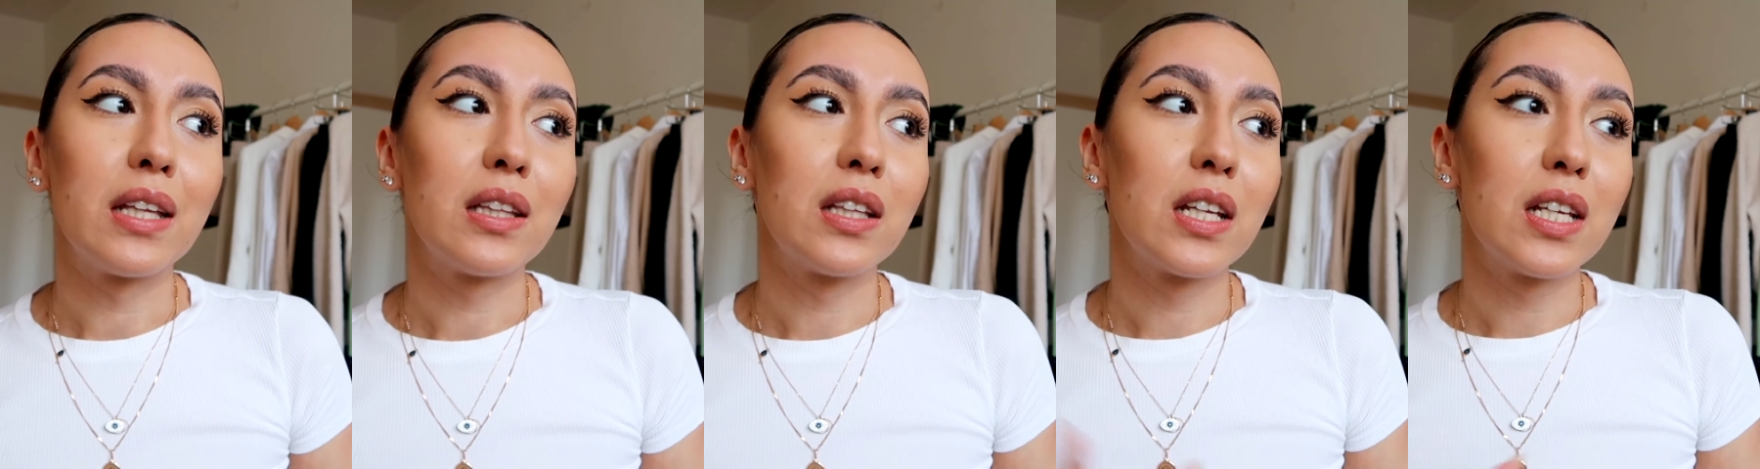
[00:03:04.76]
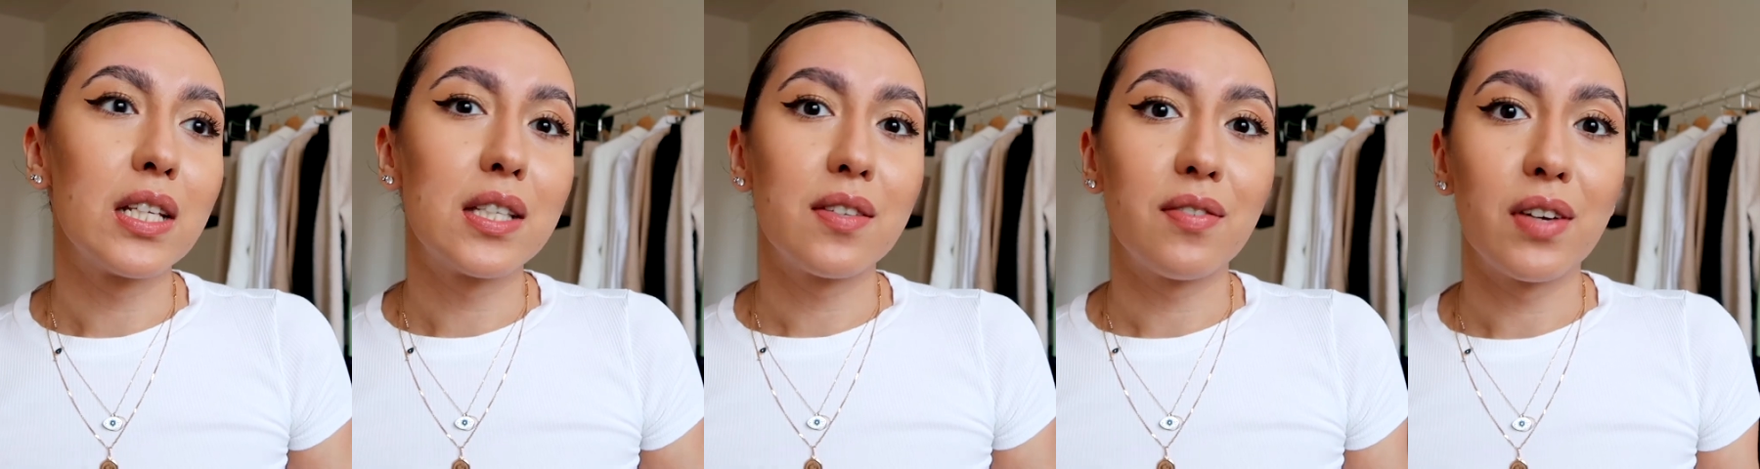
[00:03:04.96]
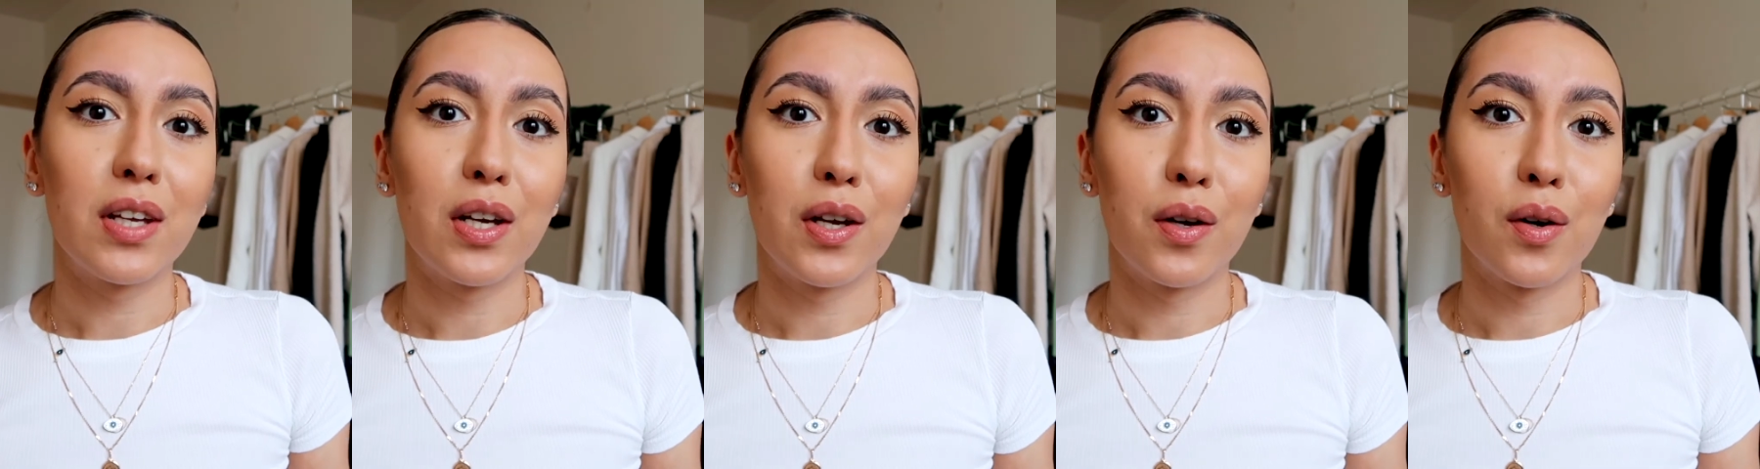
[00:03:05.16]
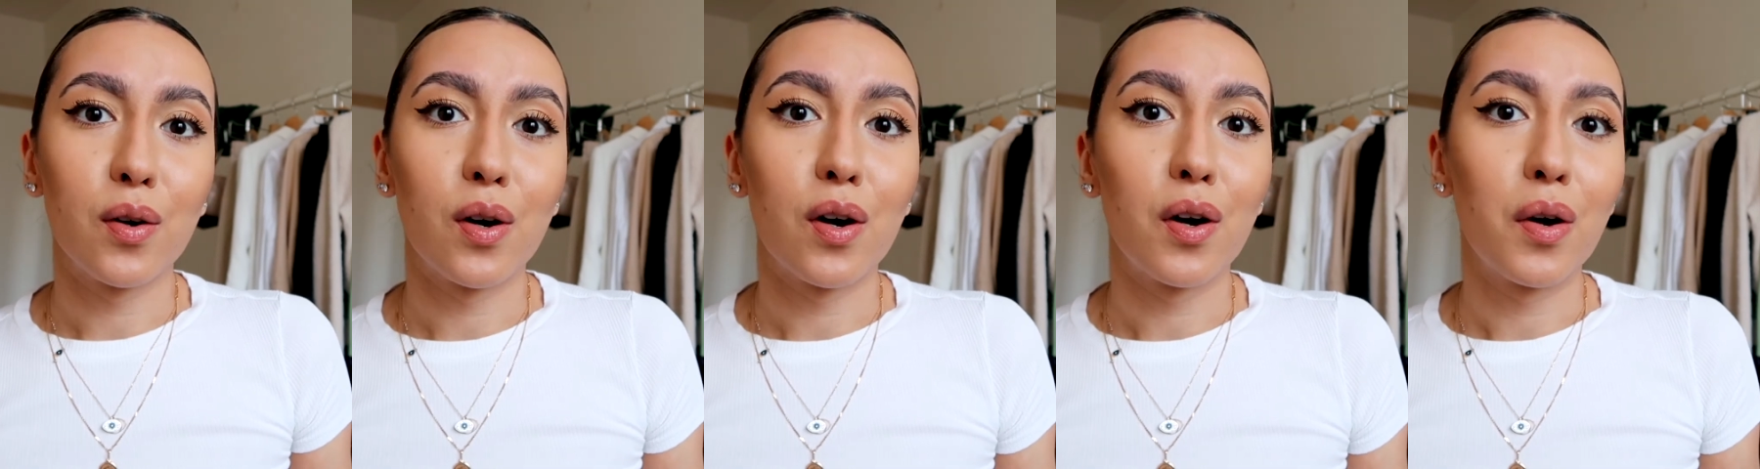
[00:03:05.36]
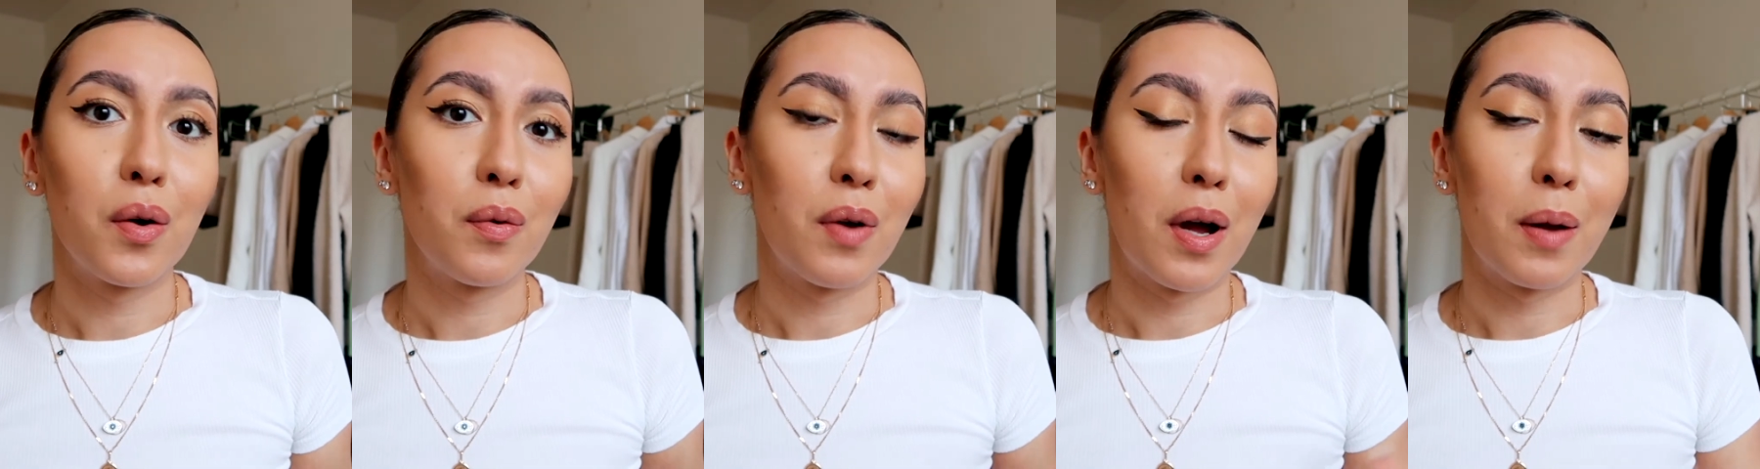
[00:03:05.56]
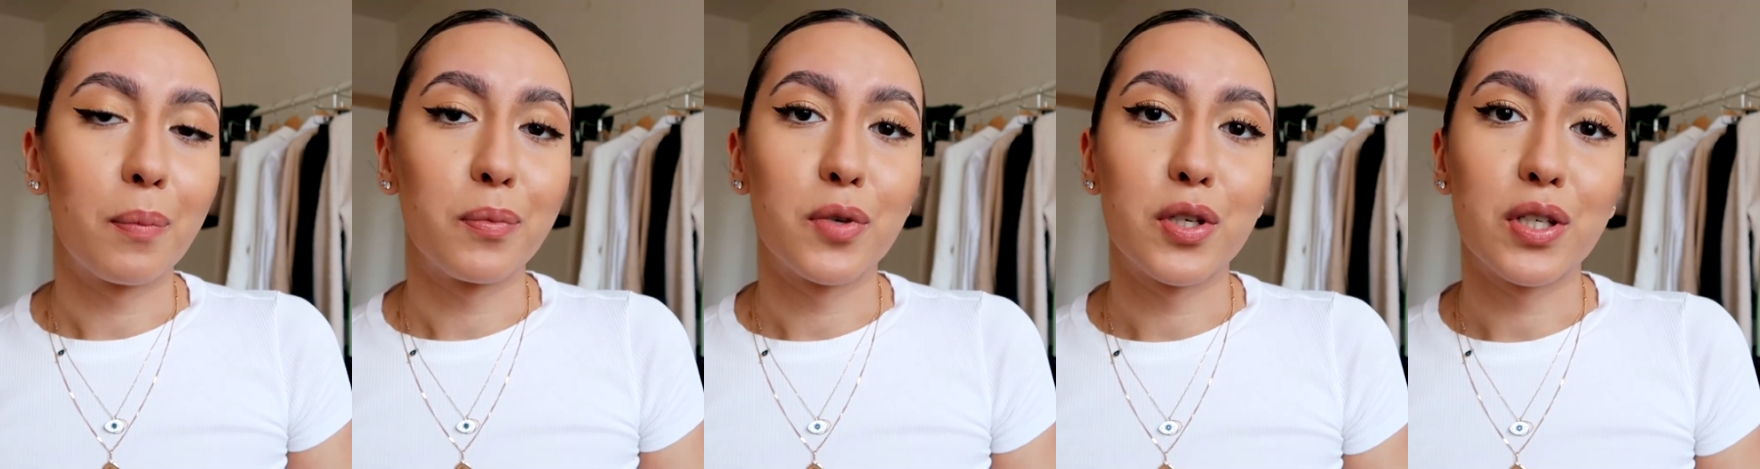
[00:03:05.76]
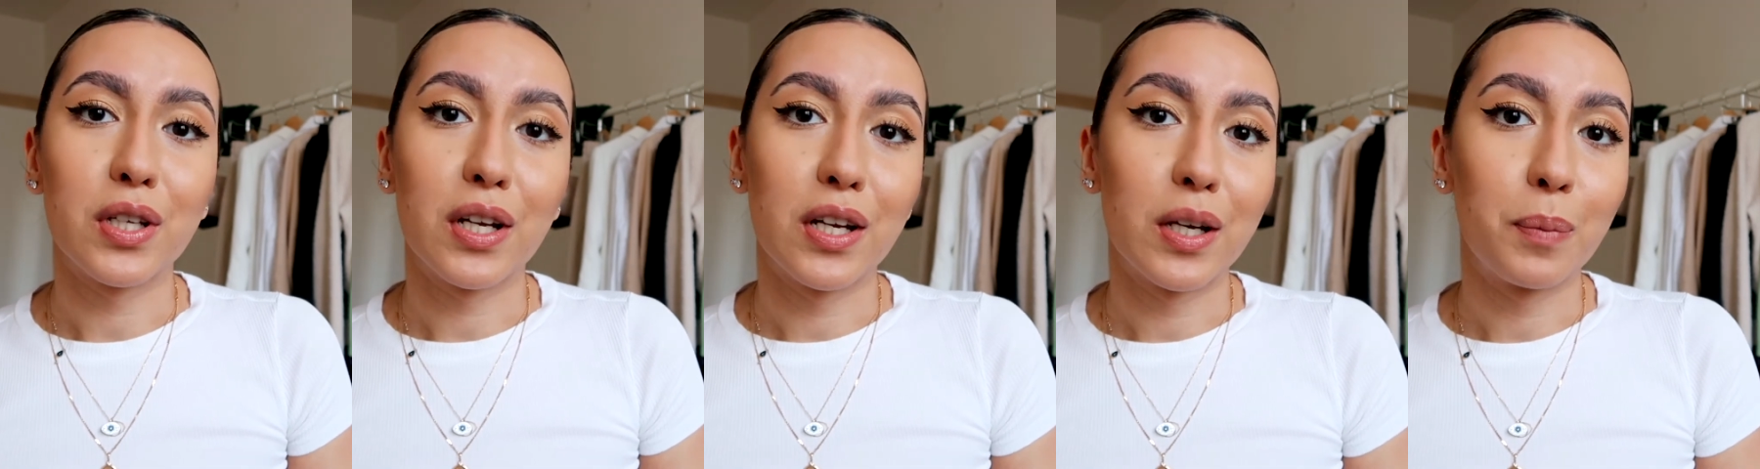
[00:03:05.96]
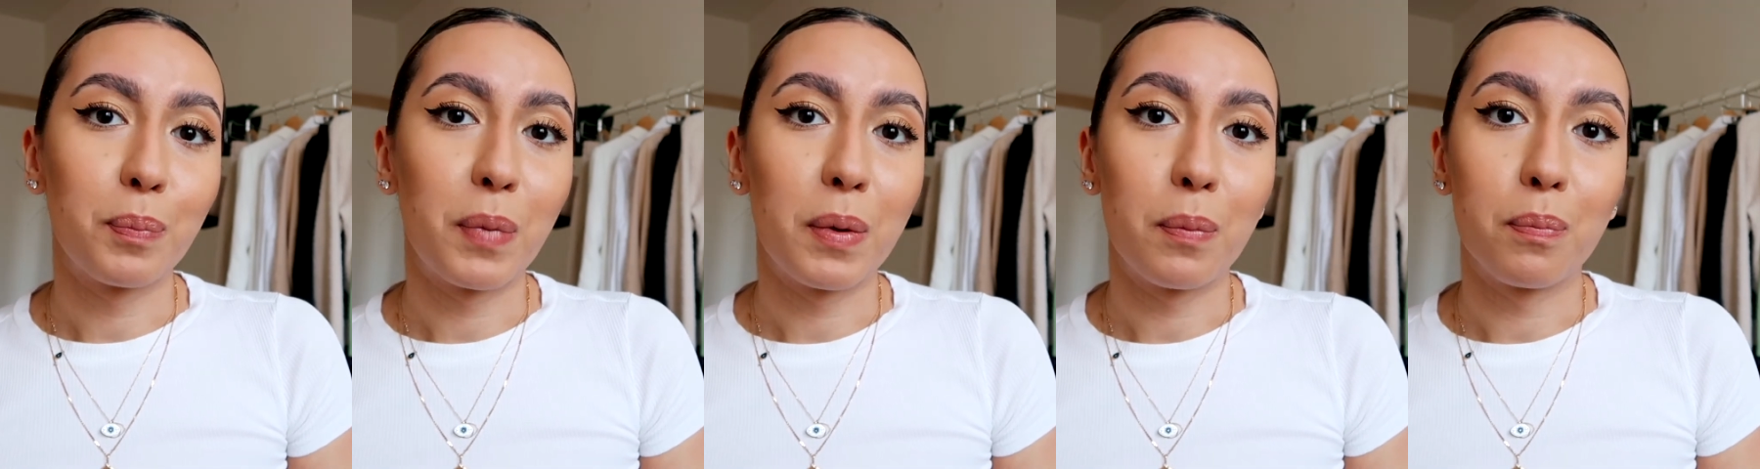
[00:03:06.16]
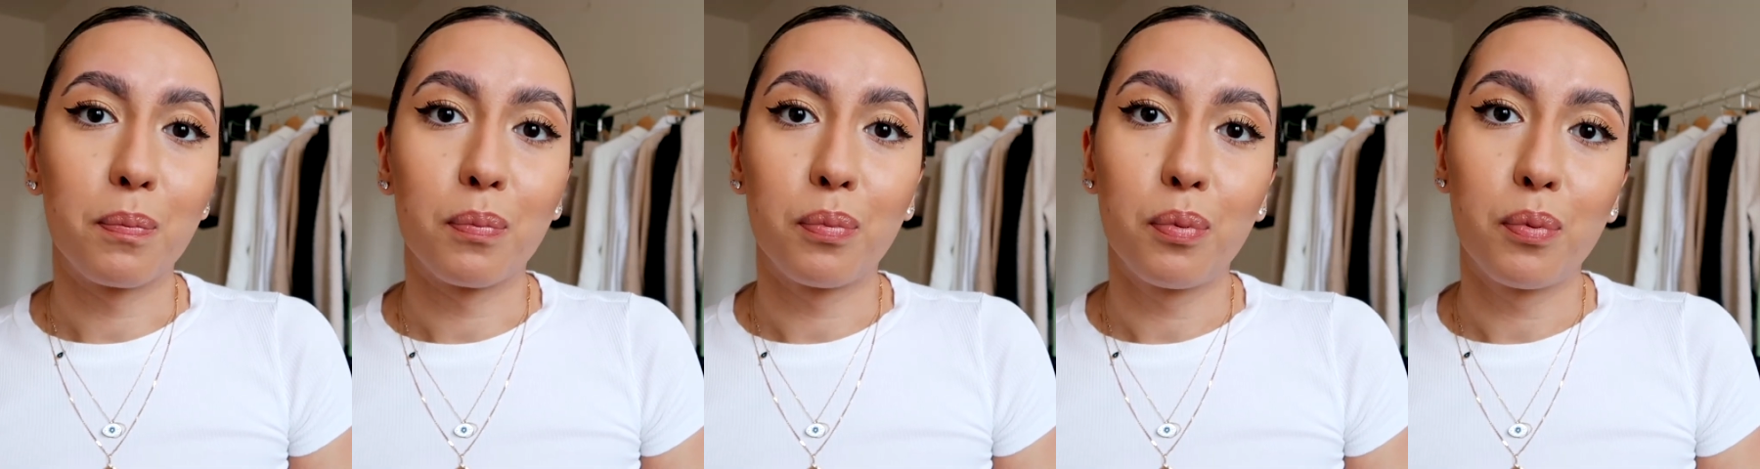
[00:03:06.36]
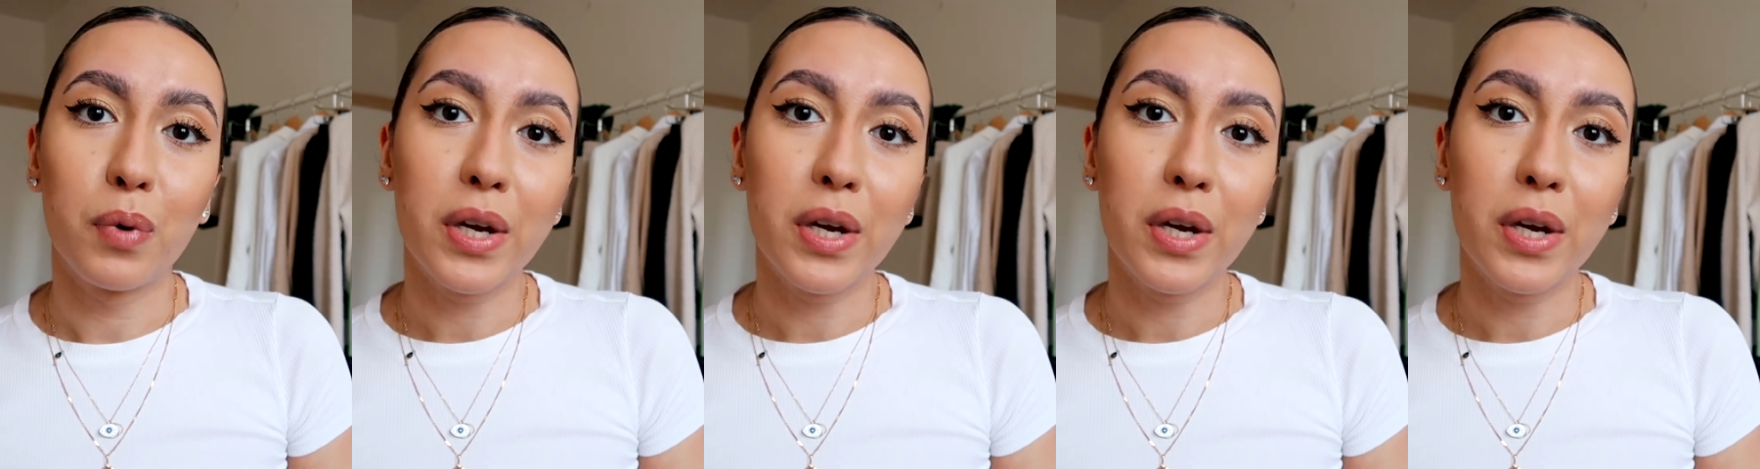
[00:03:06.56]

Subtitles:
in this video, I'm just gonna be